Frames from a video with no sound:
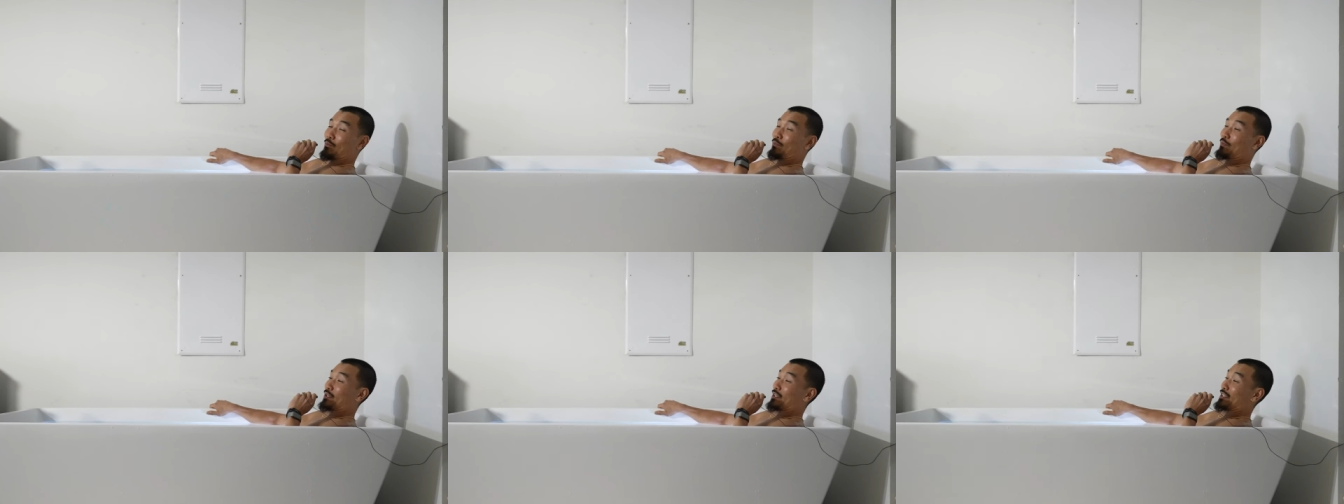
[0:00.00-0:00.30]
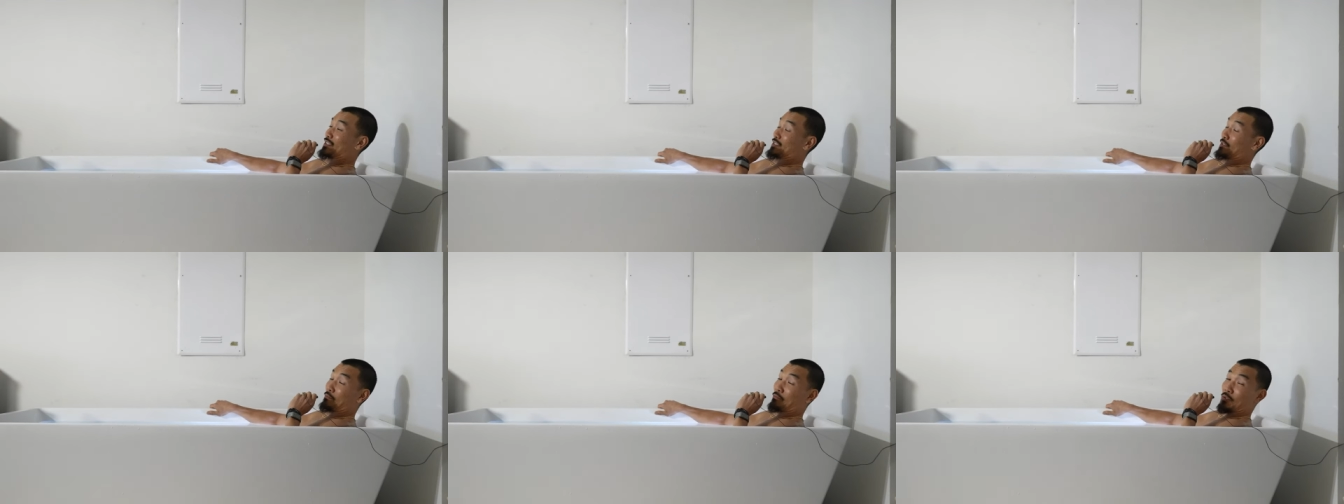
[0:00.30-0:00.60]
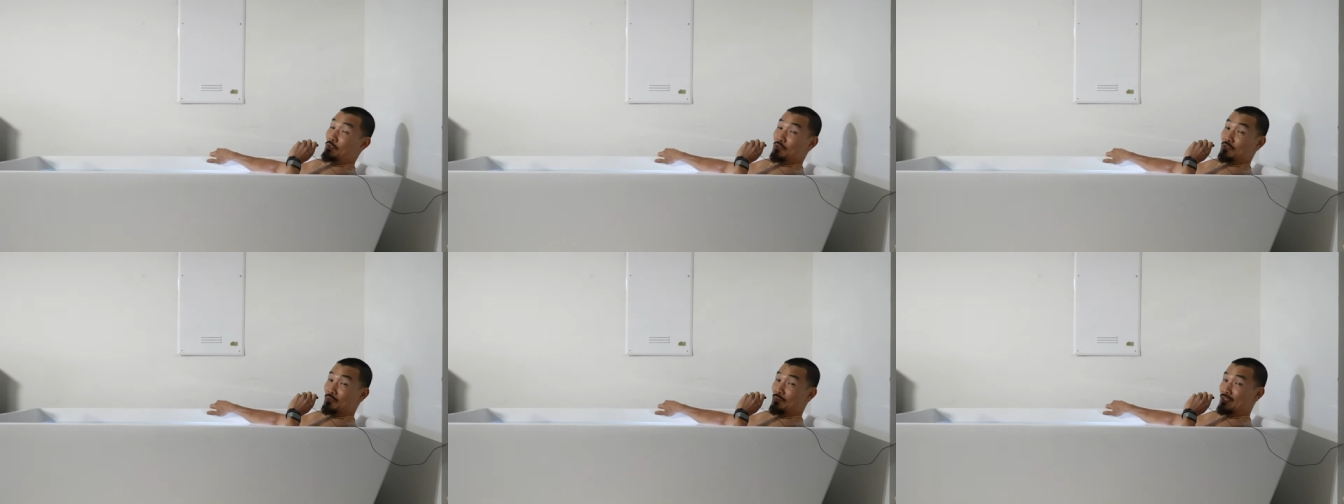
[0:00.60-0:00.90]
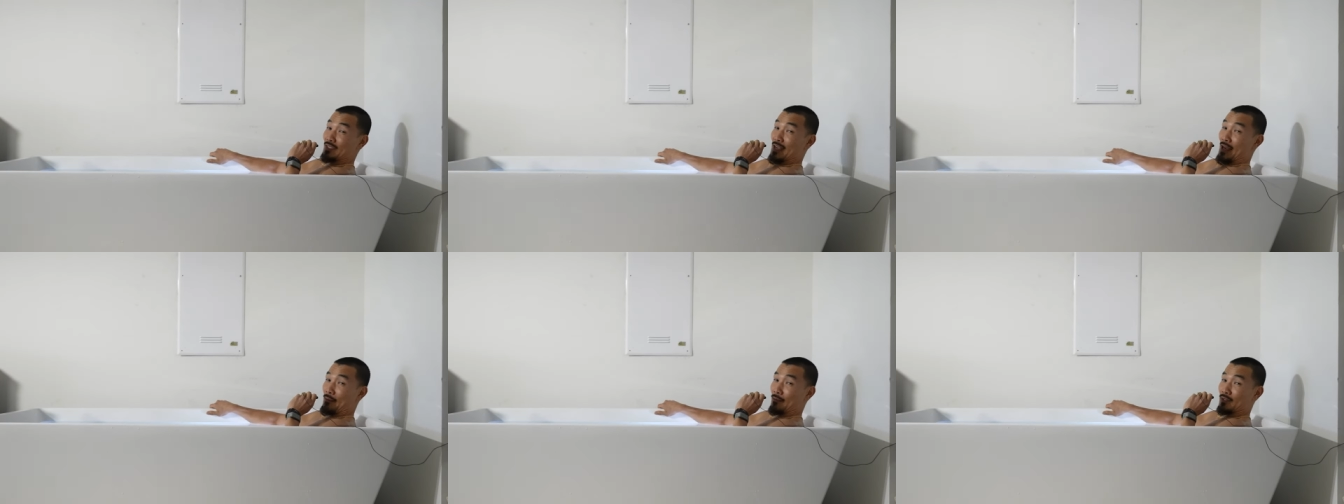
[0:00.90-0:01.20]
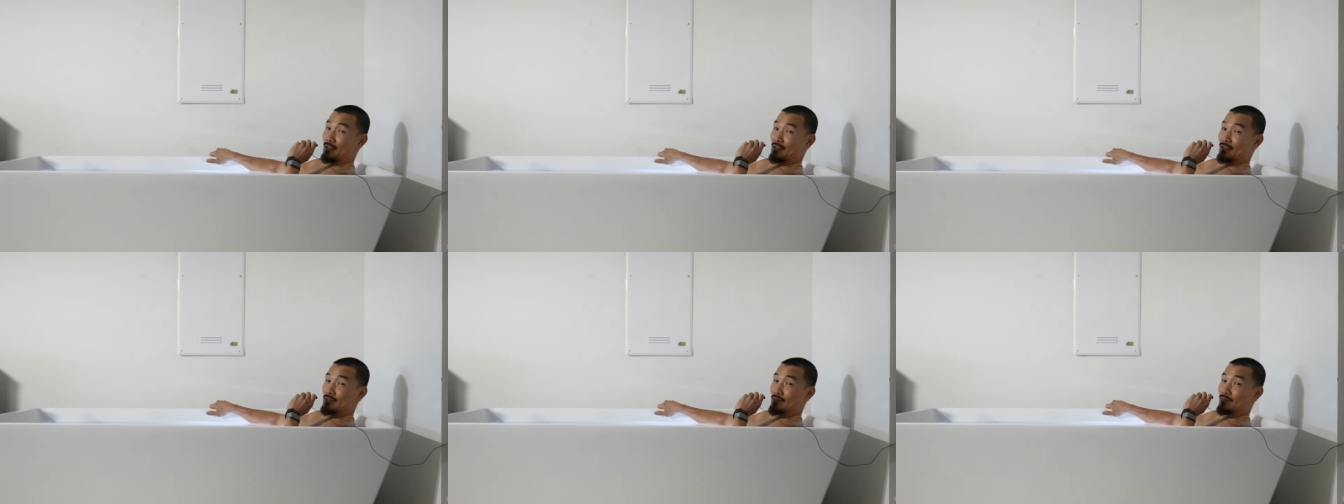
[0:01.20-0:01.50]
Because it boosts
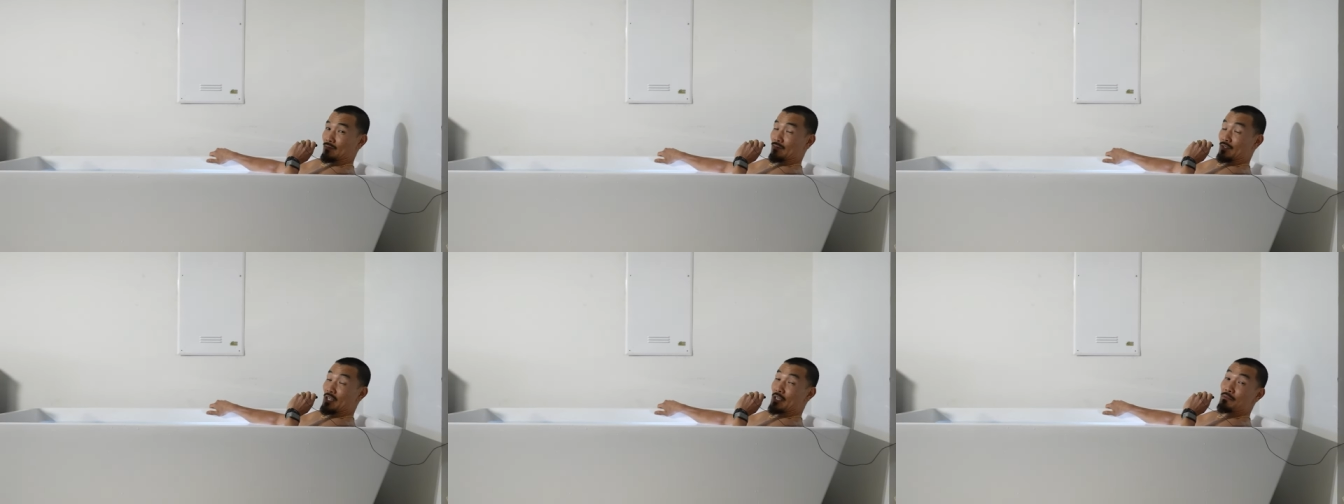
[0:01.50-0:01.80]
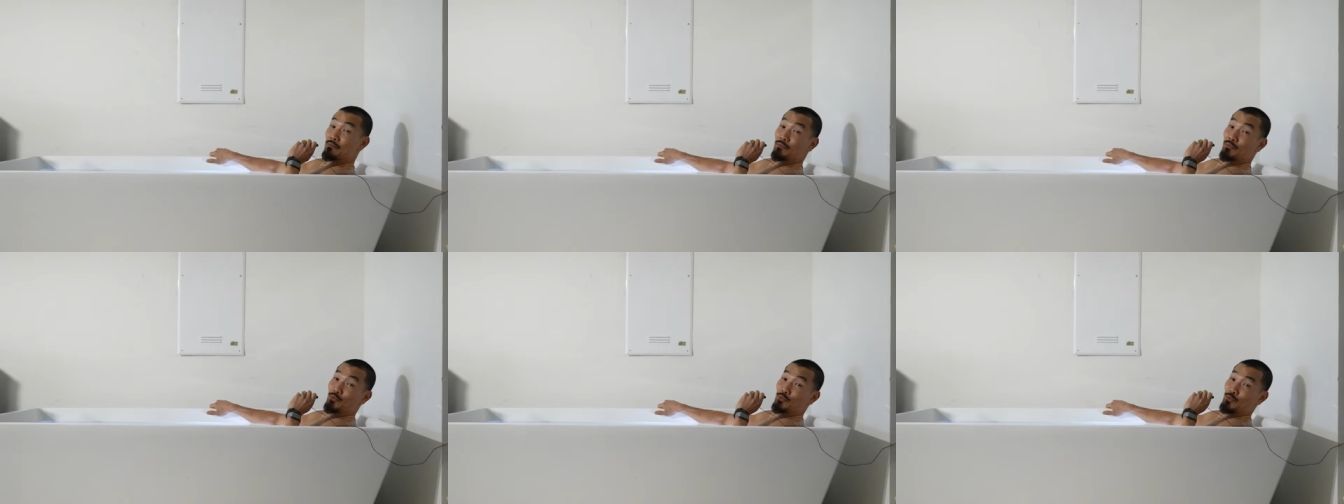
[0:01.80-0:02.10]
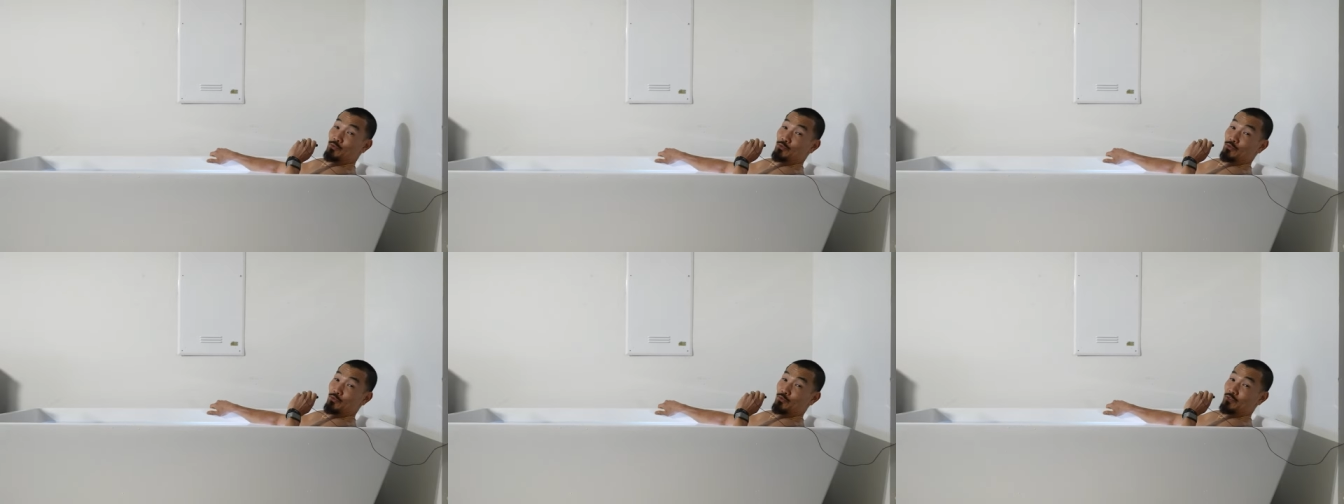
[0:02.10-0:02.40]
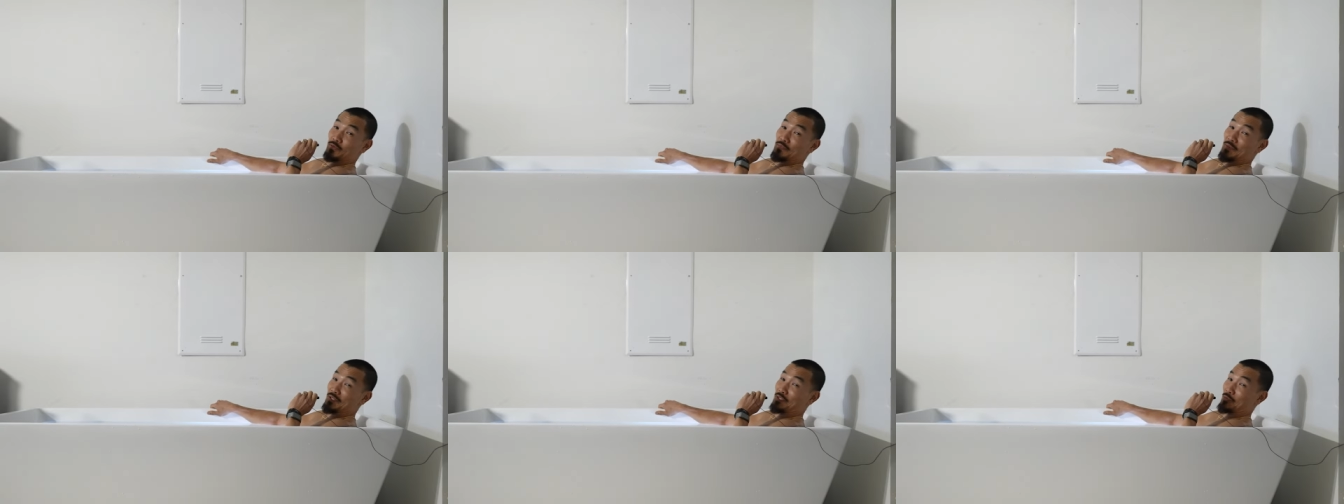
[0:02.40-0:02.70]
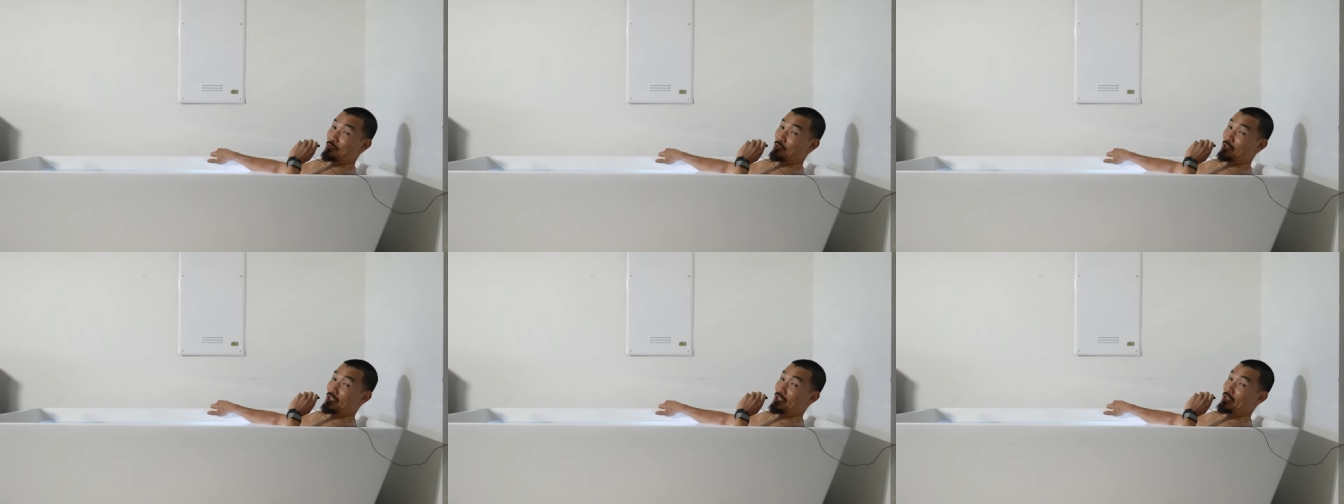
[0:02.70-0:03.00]
metabolism, improves
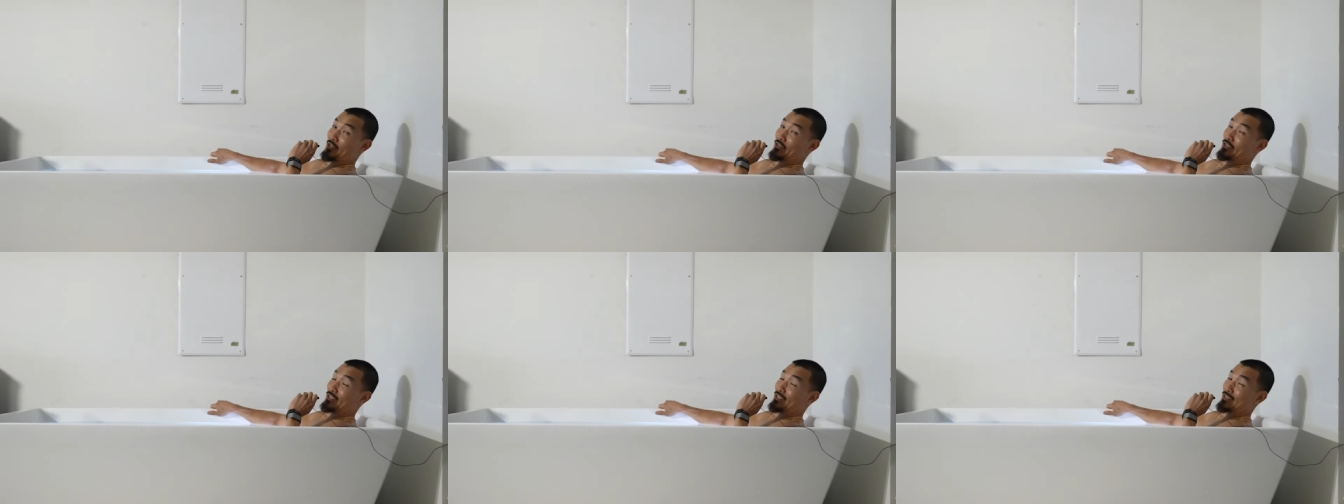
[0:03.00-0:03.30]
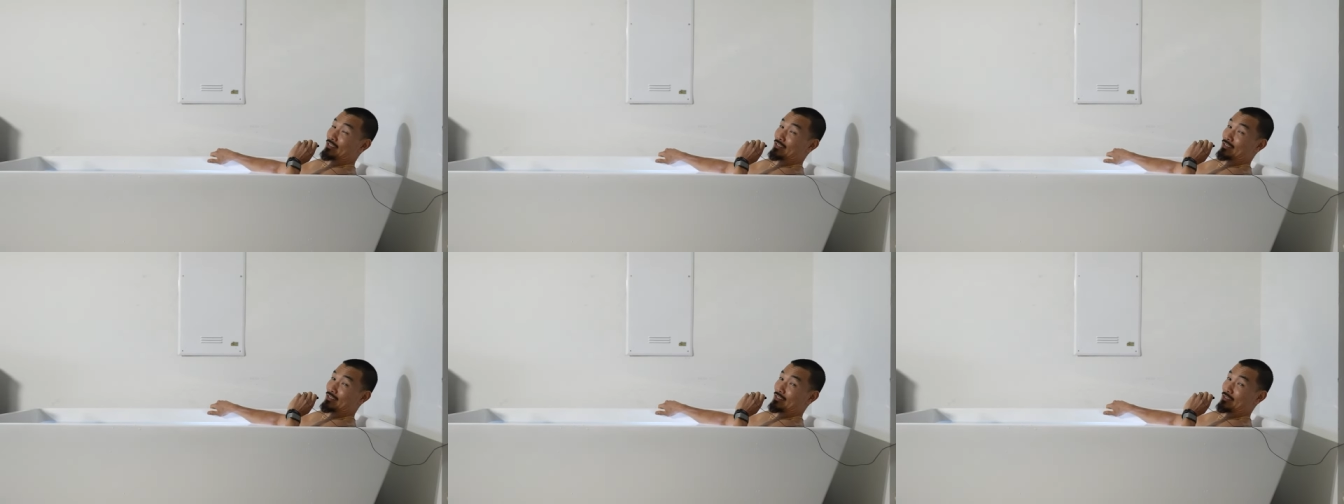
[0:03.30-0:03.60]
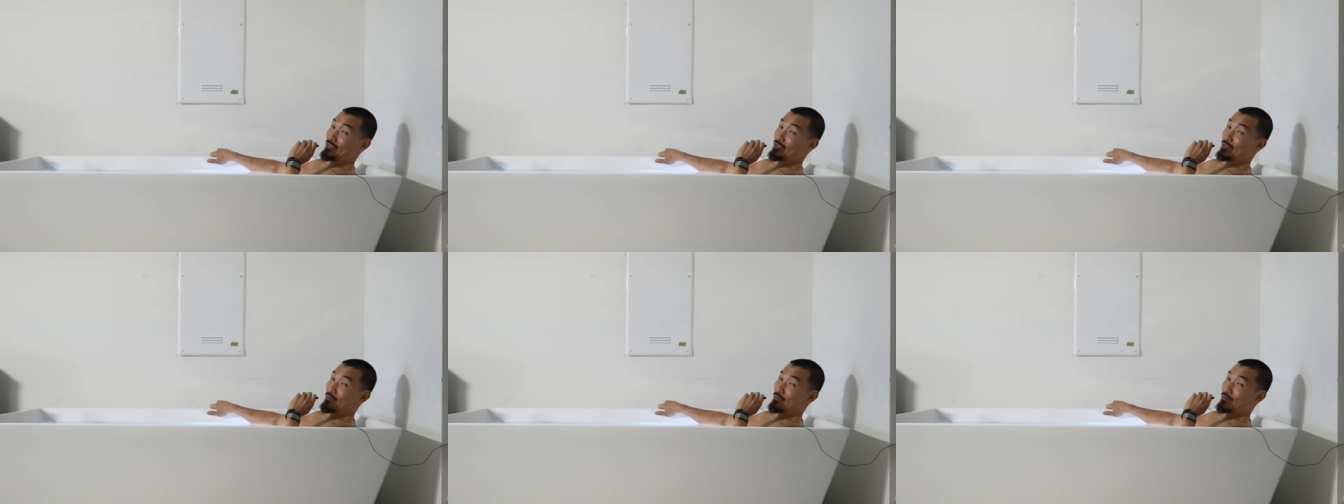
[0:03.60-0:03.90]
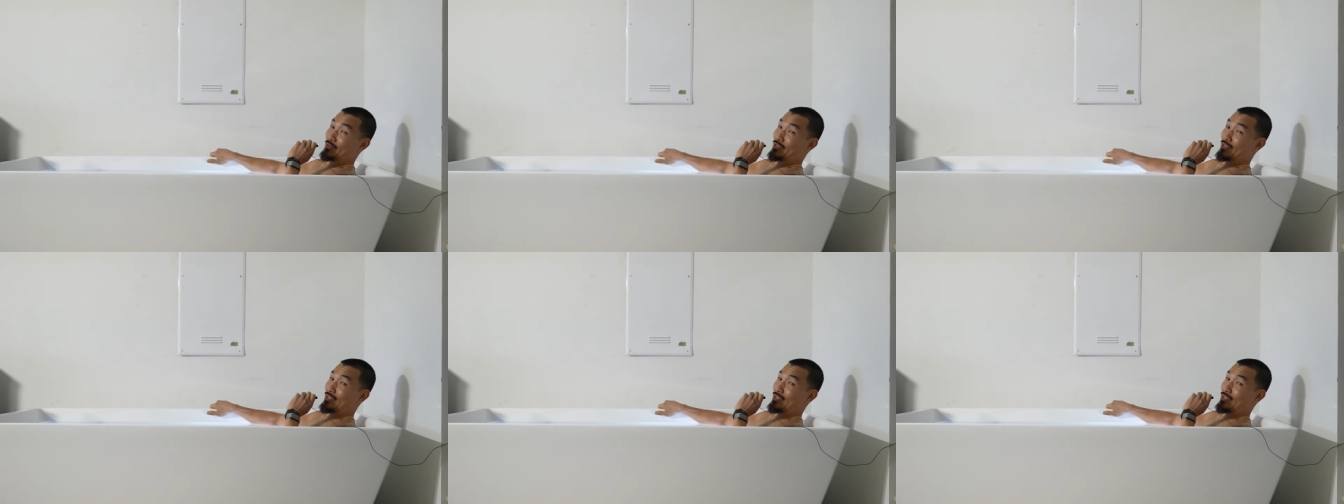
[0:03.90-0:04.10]
mental clarity and sleep,